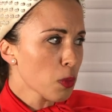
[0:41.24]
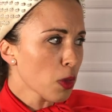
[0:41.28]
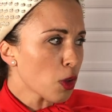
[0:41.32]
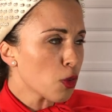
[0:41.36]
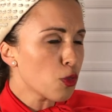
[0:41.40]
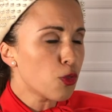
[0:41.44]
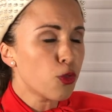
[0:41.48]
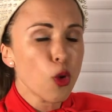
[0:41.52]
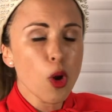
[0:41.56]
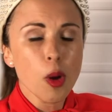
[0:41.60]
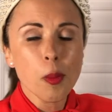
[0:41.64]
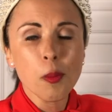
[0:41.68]

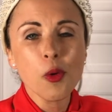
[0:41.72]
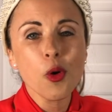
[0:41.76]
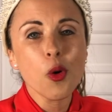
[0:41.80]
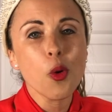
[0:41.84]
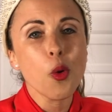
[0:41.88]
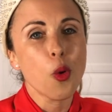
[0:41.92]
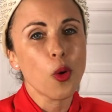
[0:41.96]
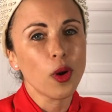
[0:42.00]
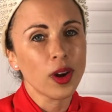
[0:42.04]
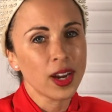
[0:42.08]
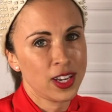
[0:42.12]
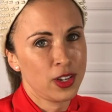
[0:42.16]
formal
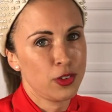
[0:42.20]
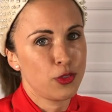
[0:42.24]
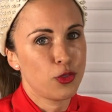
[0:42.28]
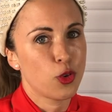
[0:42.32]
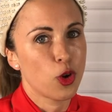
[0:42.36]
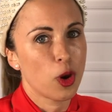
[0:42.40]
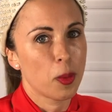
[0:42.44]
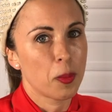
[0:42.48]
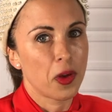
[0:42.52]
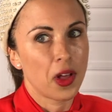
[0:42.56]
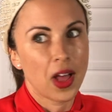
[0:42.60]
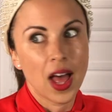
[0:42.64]
or
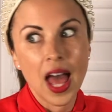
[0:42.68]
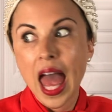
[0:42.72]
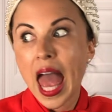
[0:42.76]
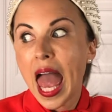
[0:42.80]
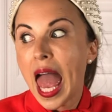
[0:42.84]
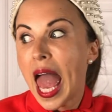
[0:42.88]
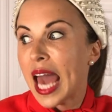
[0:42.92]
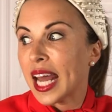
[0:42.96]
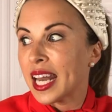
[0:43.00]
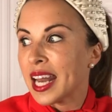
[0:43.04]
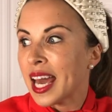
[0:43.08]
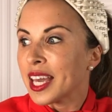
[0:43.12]
informal,
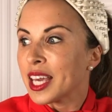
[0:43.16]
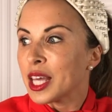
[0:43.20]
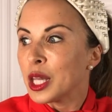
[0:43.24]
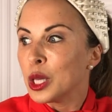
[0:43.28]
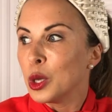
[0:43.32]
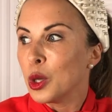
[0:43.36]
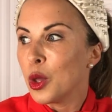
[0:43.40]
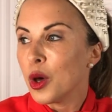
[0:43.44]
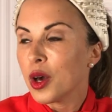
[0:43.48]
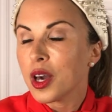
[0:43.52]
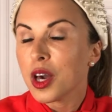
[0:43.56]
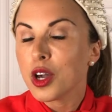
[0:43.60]
and I
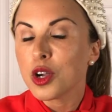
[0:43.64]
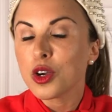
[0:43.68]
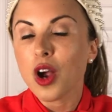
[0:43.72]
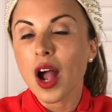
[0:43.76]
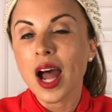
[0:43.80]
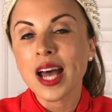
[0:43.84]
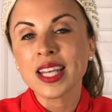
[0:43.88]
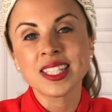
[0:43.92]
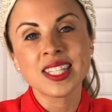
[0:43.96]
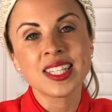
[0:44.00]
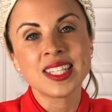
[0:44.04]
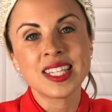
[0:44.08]
can look
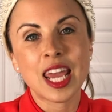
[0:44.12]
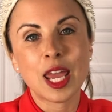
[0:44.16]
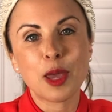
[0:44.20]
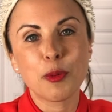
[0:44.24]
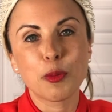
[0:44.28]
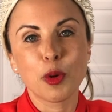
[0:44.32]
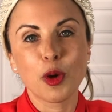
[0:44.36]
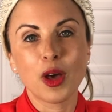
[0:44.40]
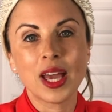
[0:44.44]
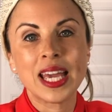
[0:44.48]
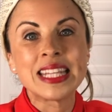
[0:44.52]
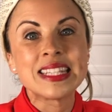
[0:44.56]
across the
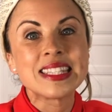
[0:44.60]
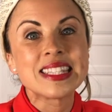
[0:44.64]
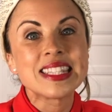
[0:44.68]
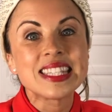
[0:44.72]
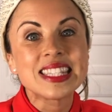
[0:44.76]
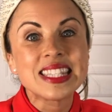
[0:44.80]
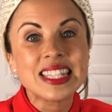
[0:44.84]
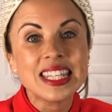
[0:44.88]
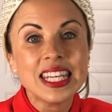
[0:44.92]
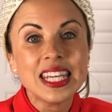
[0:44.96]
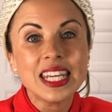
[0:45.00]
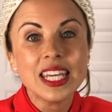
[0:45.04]
table and
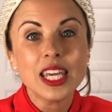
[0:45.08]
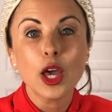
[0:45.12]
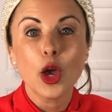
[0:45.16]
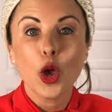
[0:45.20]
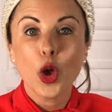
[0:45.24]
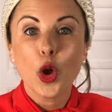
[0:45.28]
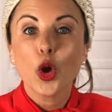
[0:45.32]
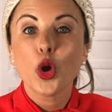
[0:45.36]
see